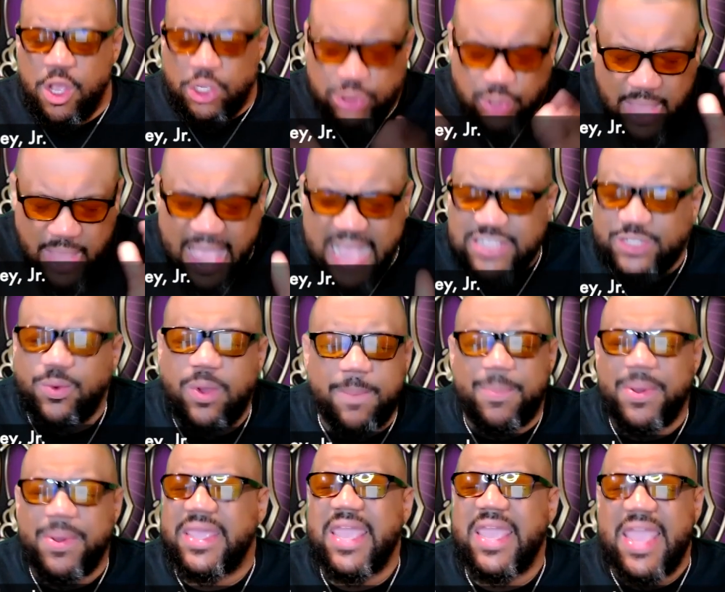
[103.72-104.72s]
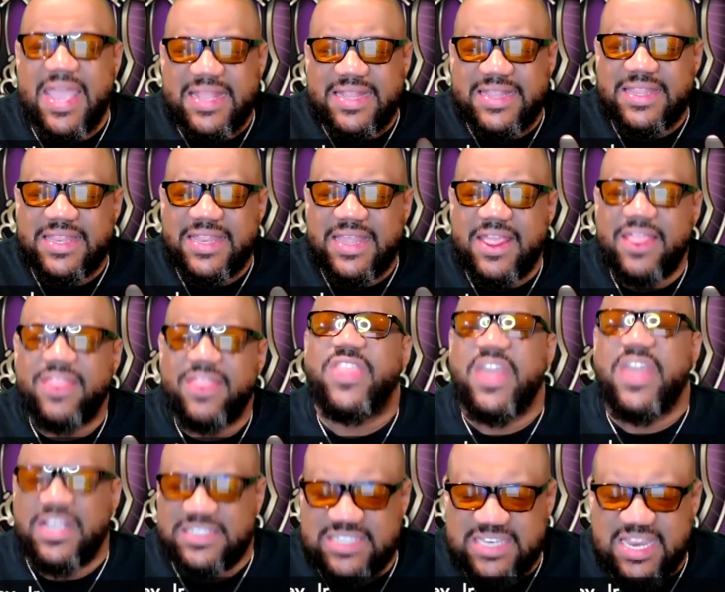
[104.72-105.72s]
So as we begin
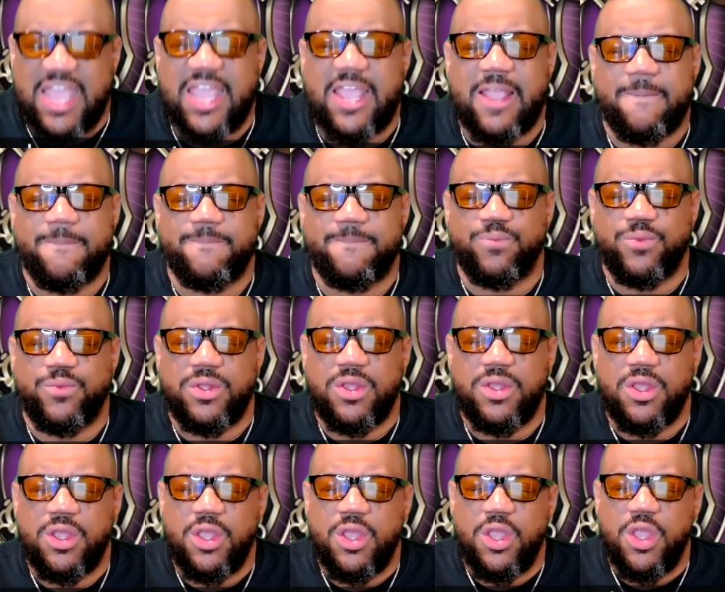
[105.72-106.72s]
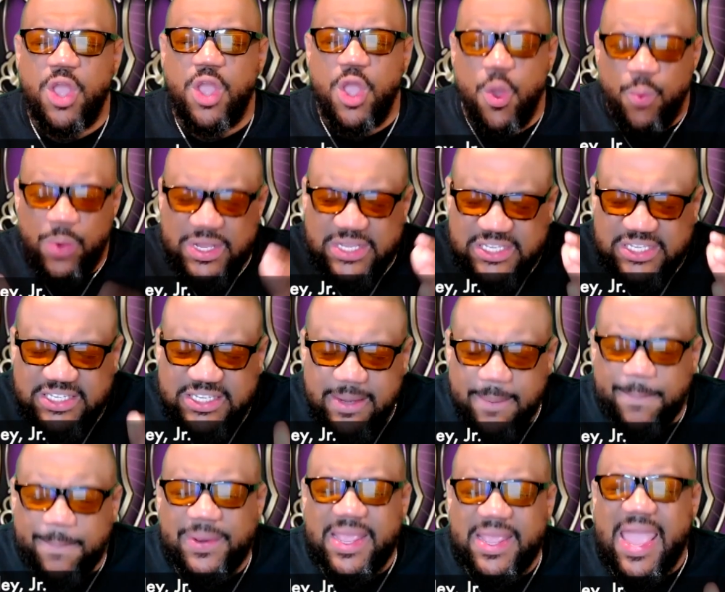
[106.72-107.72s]
this day, we
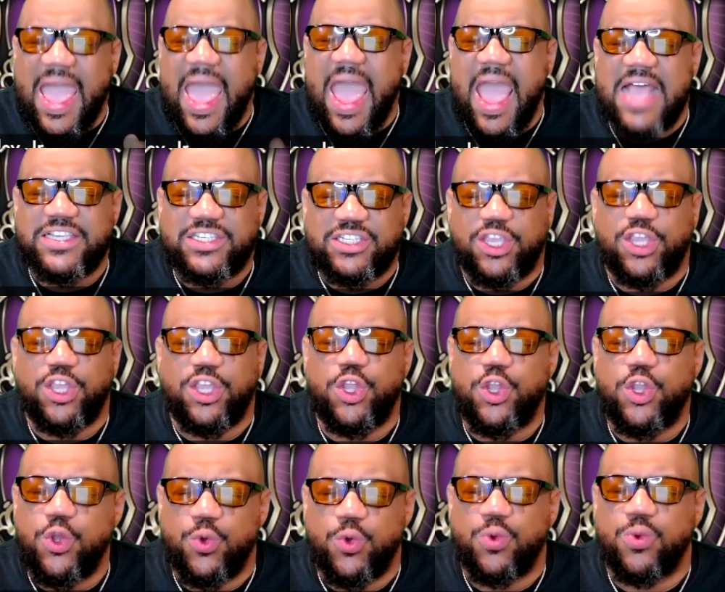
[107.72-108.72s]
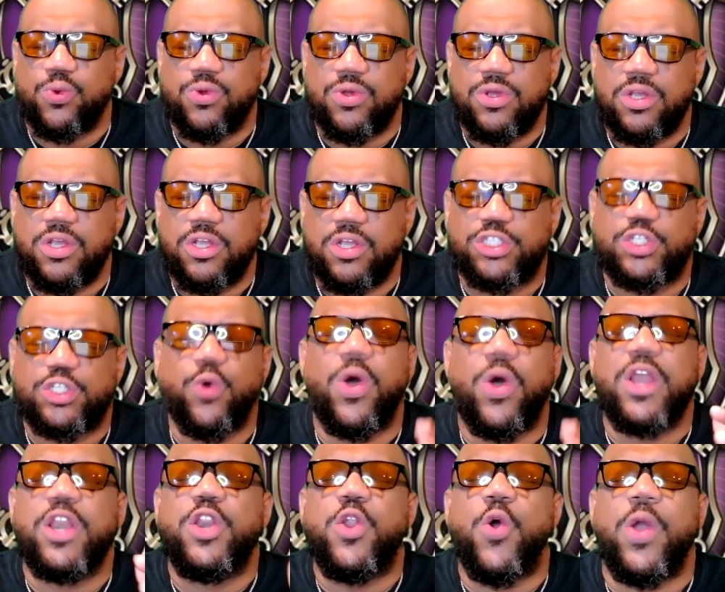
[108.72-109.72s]
simply ask you to
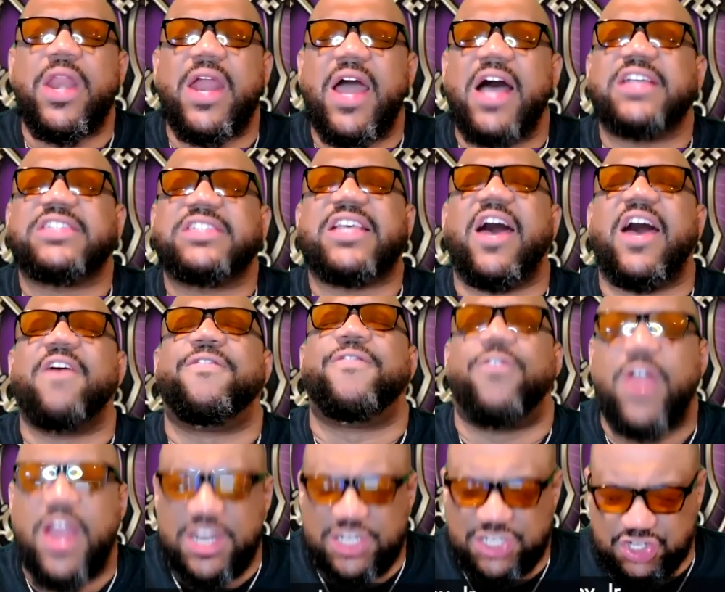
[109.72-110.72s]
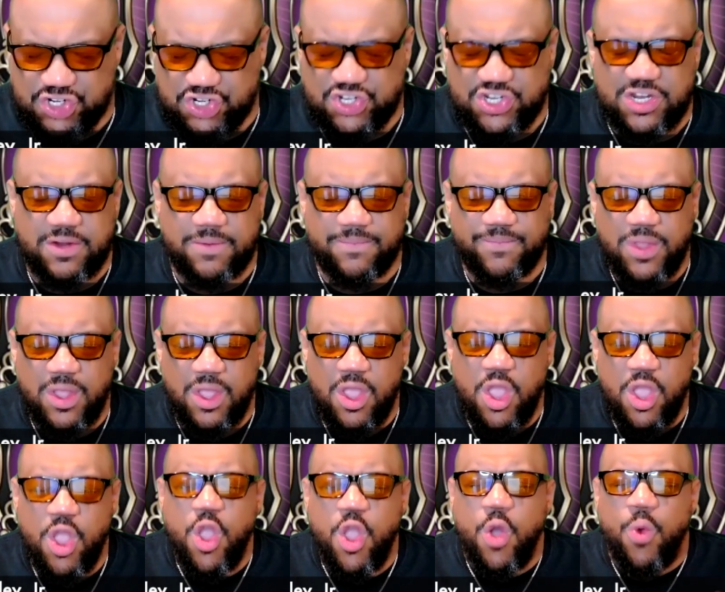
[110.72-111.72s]
anoint us afresh.
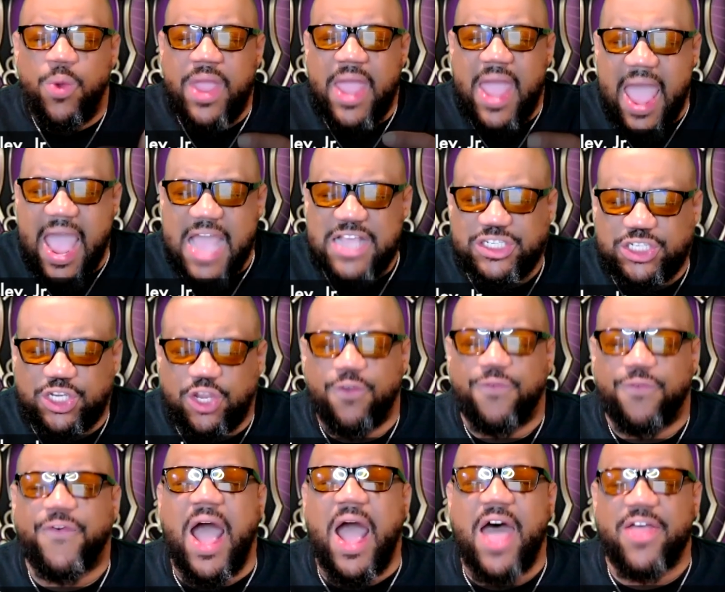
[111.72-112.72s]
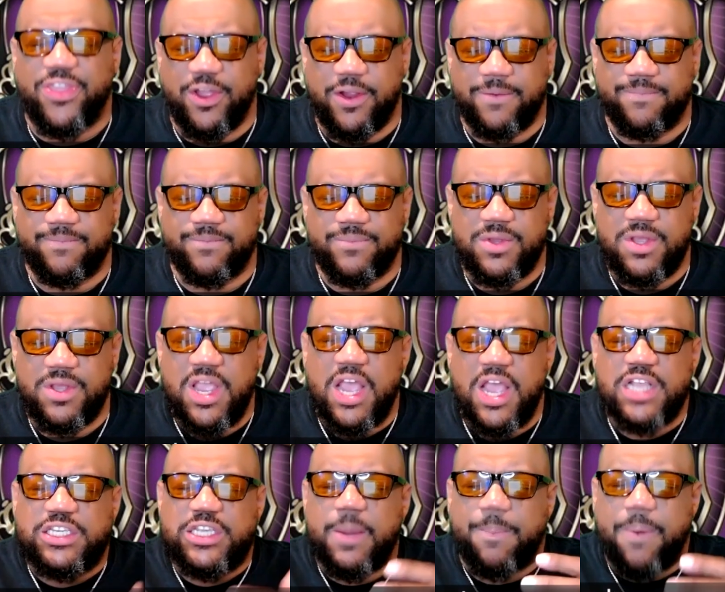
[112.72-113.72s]
We ask you, Father,
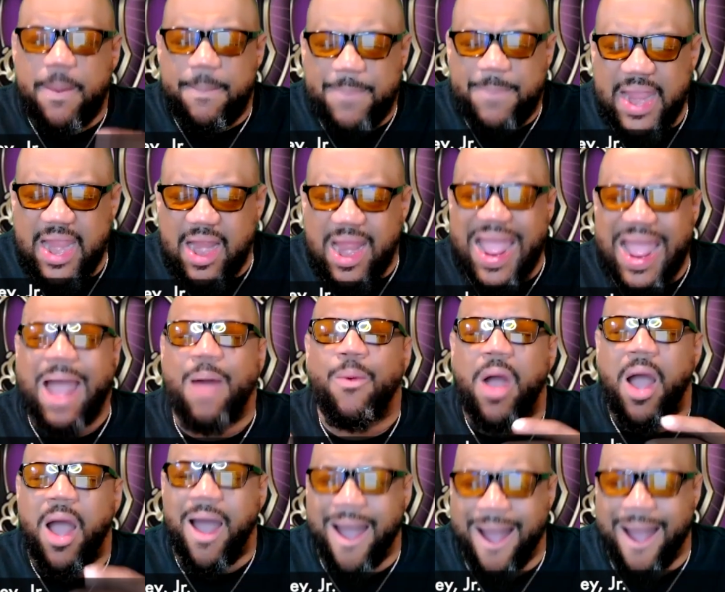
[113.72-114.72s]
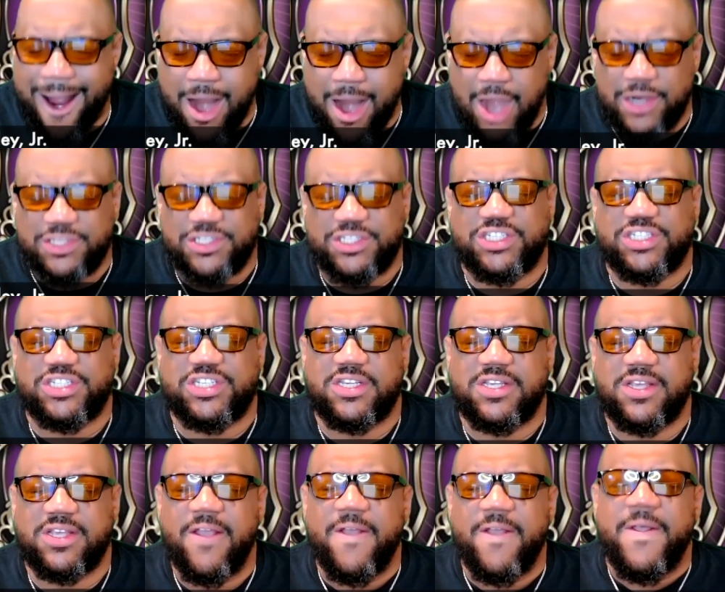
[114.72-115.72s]
to prepare our
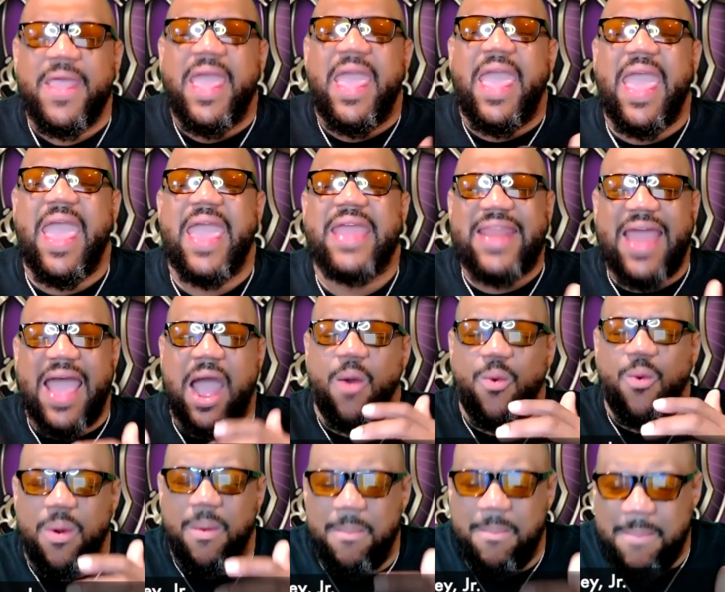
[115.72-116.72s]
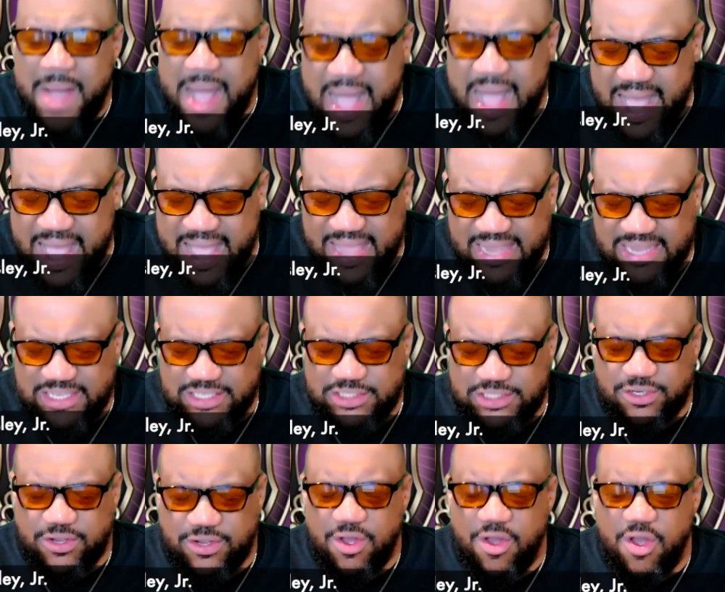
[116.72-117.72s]
hearts and our
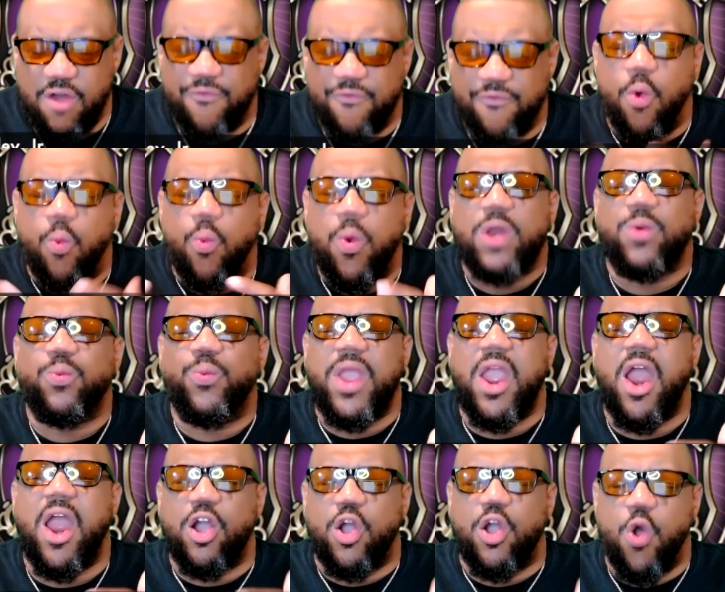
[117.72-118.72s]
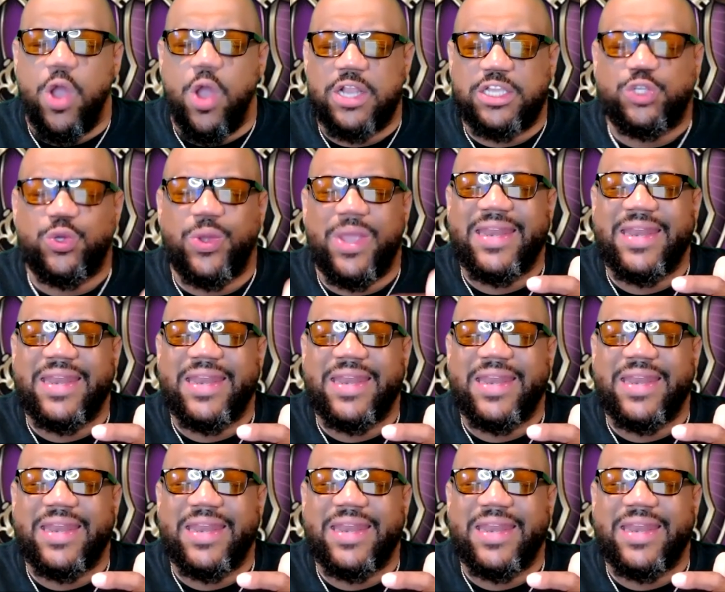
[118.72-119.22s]
minds for what we are going to